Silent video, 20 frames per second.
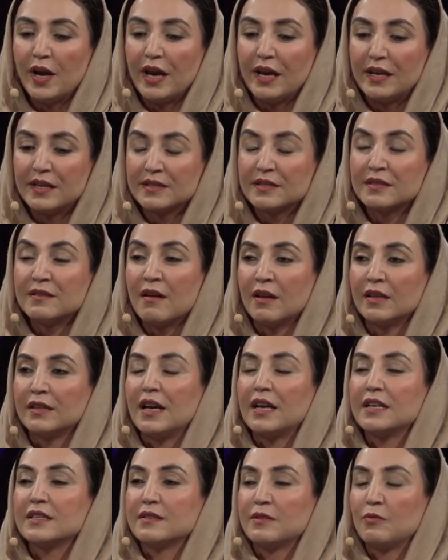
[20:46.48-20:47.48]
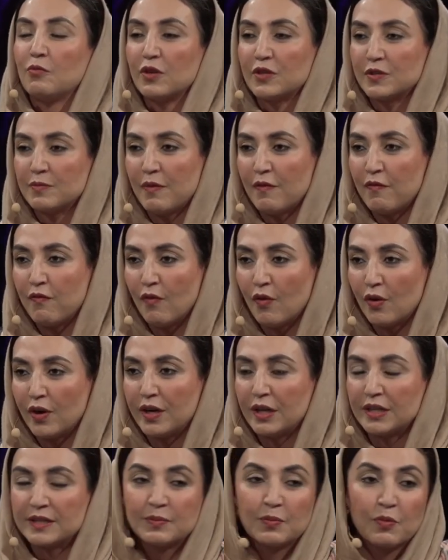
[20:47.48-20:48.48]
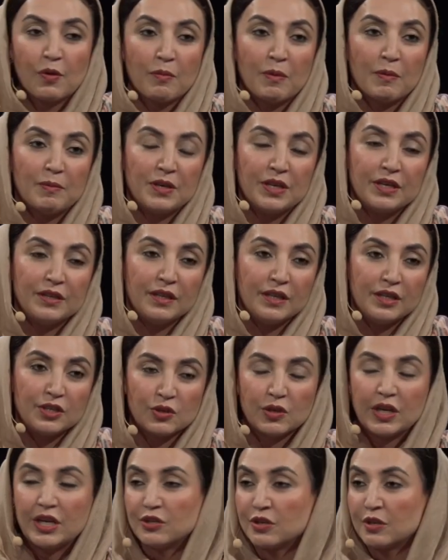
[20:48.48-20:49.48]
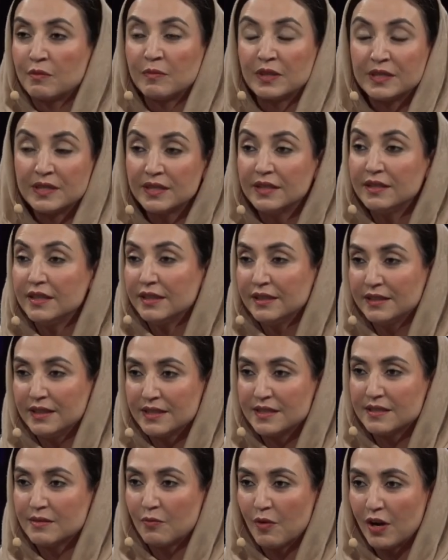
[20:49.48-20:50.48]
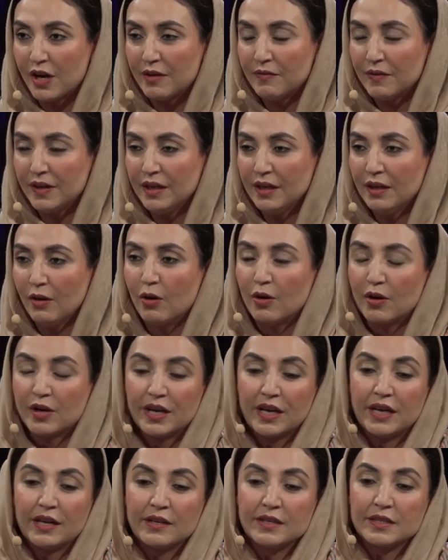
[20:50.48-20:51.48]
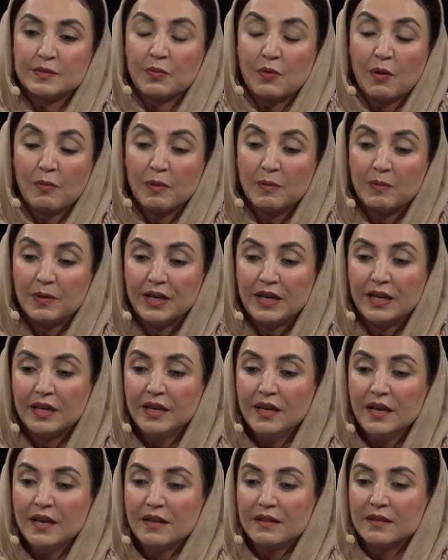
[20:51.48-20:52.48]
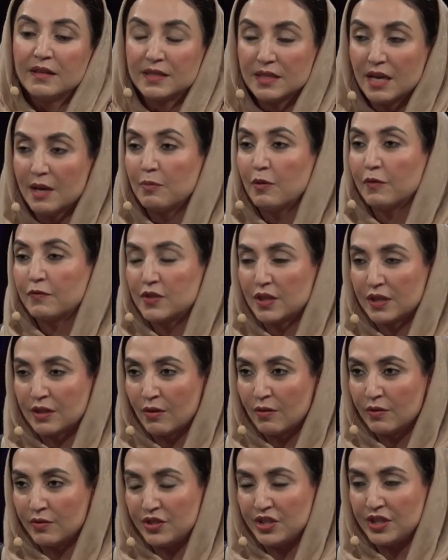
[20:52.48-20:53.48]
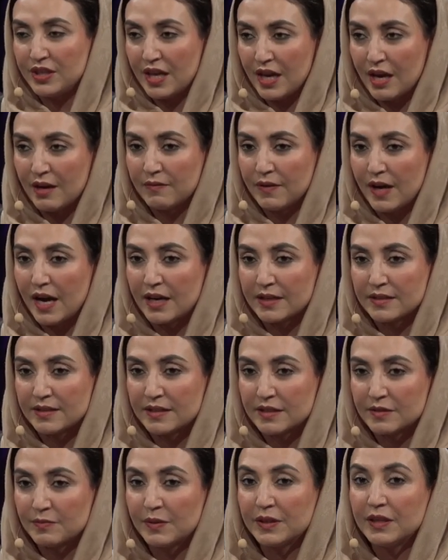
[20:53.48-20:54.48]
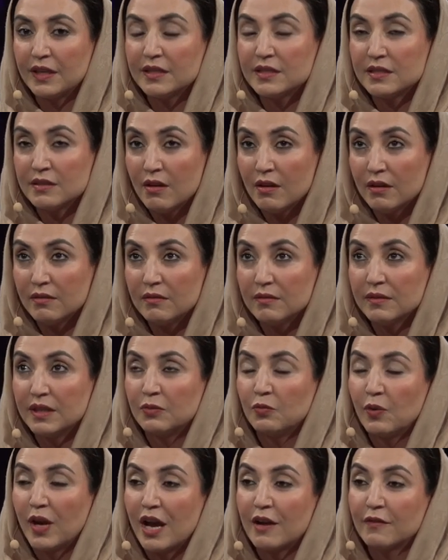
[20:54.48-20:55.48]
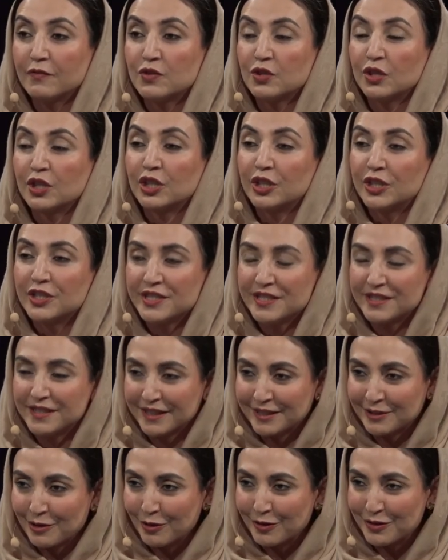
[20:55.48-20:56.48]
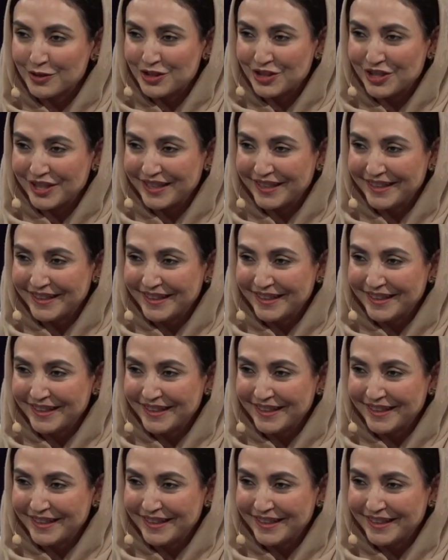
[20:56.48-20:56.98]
it is not as it was before. It's probably the education material that's arriving, or it is probably the type of technology they have access. But it's not that we have to curse technology.